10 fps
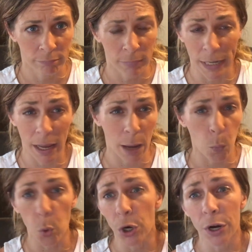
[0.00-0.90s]
and not
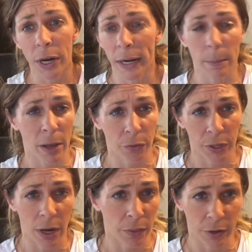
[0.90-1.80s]
worrying about the other